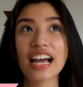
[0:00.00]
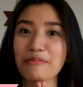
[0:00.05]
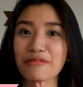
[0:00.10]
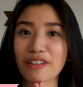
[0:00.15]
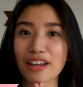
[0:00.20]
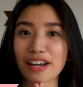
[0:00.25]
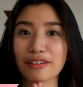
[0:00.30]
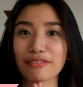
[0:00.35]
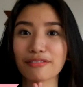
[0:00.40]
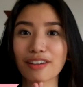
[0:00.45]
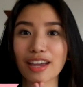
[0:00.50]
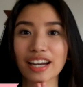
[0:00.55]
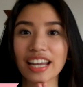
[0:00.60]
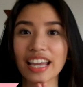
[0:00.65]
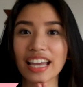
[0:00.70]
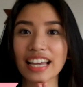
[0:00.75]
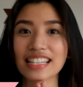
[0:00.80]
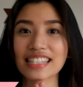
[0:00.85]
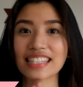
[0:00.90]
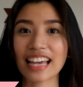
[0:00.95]
I'm very,
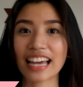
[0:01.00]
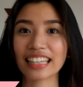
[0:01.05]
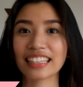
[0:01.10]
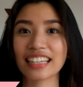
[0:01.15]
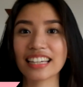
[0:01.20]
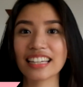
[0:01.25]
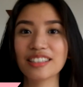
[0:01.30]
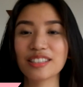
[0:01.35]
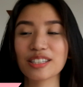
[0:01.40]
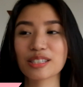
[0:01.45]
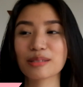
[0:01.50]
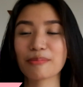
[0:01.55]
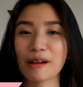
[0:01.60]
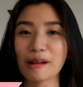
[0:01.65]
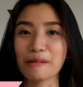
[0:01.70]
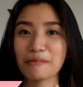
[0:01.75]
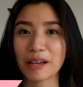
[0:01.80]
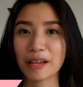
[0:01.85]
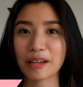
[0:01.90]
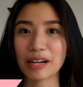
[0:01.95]
very excited to
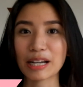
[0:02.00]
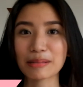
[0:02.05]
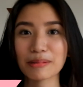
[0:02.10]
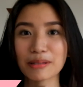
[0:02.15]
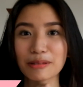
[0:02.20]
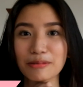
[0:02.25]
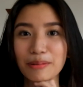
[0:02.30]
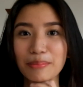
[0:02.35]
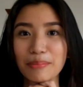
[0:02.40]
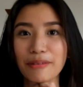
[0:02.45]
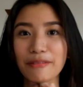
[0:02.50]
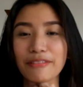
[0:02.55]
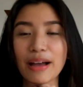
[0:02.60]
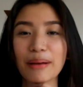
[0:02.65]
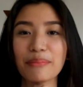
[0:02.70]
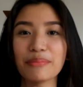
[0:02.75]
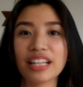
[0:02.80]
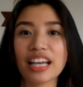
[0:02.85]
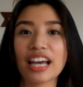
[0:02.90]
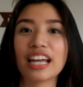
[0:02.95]
spend my Christmas with my
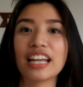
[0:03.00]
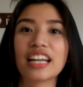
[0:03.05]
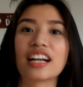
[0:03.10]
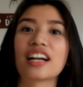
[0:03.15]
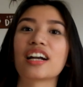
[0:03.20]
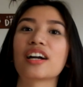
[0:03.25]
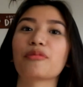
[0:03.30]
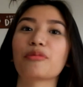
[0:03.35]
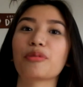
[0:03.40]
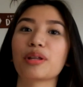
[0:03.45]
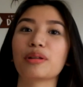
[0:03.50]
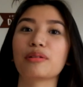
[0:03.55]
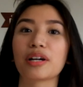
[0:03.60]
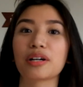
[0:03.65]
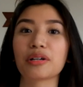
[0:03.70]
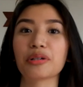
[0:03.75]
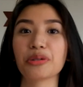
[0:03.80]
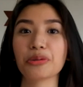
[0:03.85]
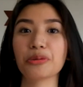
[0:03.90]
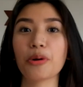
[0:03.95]
family and with
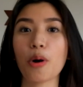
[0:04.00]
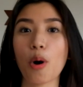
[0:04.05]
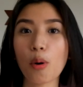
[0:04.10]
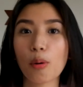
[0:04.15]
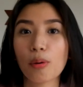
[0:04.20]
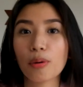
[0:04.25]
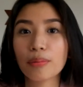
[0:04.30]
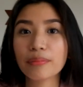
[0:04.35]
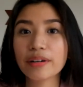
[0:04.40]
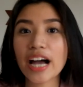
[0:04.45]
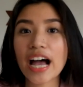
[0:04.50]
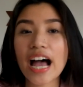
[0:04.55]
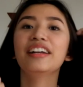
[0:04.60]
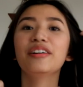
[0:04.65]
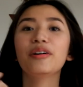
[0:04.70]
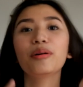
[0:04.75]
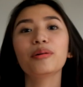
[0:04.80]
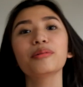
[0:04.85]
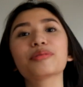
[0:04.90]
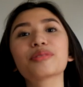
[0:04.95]
your new home.
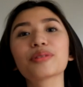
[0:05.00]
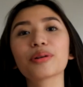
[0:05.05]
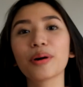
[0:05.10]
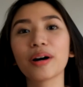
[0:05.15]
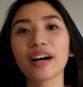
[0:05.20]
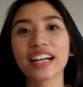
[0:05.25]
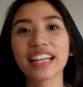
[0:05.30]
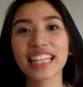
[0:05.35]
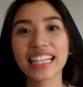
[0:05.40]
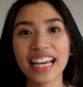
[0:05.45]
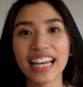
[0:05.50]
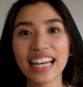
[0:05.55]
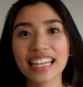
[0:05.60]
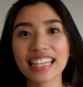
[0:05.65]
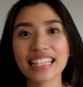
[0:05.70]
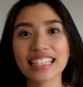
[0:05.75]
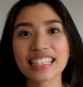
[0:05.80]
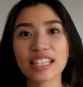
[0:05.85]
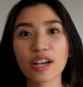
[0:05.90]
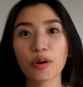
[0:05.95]
And also,
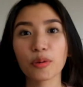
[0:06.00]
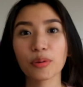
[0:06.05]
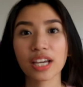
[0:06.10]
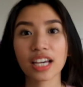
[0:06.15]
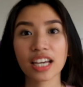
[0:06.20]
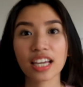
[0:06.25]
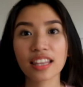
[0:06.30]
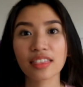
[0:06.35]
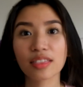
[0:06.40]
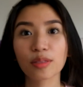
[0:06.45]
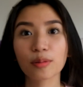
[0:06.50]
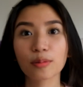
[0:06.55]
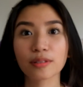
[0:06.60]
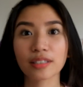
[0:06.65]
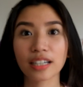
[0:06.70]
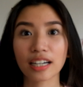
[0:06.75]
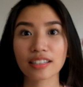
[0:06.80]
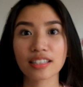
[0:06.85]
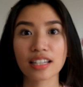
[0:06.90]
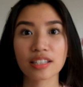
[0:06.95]
guys, we hit
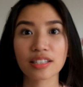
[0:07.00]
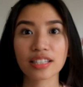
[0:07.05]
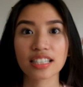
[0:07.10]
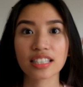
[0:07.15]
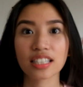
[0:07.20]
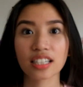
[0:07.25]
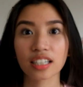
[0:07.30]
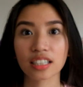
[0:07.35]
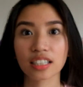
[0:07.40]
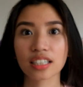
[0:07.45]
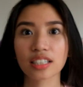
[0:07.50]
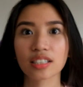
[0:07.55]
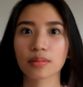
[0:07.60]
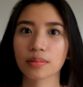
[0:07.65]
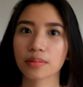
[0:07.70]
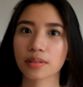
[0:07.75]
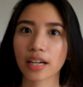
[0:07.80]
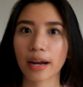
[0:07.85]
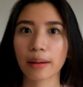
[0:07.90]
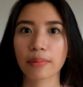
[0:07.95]

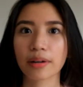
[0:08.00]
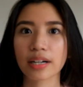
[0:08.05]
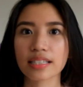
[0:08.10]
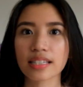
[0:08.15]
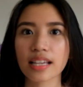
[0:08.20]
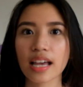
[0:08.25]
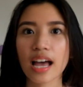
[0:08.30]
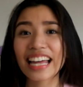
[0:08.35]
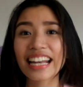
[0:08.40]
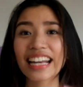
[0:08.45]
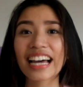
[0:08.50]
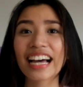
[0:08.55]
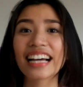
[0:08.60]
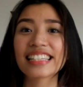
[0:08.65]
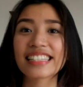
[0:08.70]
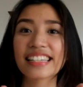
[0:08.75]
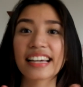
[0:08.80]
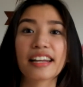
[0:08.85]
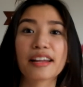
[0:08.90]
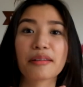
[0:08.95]
2,600 subscribers.
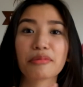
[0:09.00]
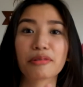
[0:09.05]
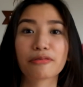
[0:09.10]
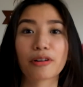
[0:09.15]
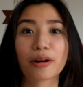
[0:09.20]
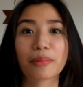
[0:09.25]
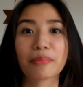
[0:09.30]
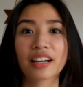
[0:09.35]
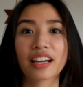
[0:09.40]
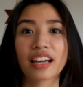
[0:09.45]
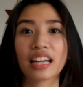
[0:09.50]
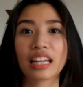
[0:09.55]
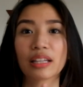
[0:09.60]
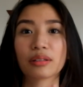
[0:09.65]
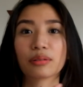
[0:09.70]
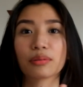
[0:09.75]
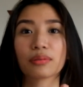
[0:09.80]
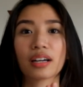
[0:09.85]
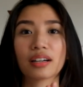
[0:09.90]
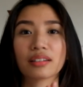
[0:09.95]
Sana, sana before
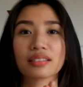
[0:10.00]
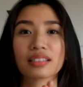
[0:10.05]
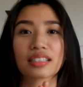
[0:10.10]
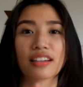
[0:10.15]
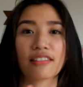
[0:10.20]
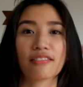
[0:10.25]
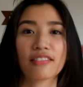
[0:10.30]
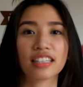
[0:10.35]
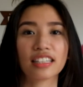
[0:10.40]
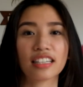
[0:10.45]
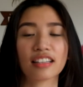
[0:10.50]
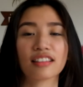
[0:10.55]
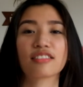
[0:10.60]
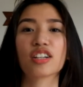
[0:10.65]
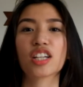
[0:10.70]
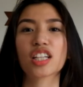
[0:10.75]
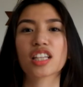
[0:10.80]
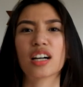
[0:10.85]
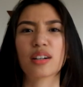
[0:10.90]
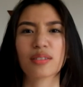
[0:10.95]
mag-end in
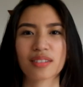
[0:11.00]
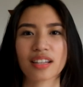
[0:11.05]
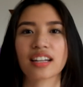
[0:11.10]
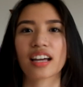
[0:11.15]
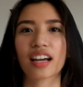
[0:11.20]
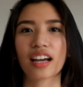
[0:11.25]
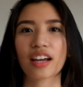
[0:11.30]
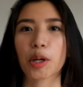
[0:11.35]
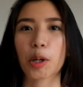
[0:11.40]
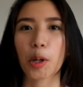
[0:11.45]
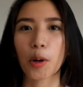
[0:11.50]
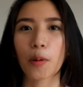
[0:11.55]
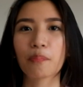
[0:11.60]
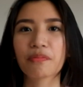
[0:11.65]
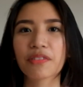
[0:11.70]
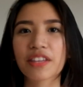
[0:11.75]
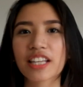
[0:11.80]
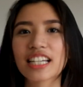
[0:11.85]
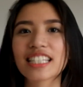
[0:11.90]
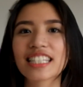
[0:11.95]
2017, 3,000 na kayo.
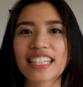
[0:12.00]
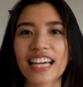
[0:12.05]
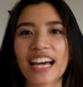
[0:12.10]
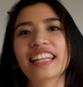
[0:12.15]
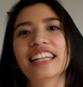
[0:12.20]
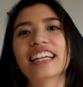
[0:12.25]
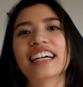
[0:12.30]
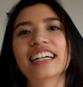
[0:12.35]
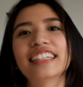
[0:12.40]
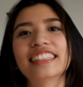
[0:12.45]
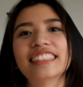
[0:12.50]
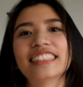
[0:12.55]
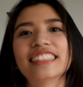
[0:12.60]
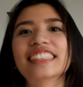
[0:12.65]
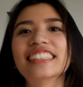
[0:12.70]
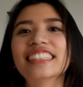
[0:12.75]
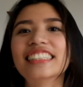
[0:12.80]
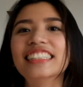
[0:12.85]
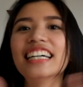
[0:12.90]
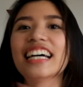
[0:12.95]
Sana.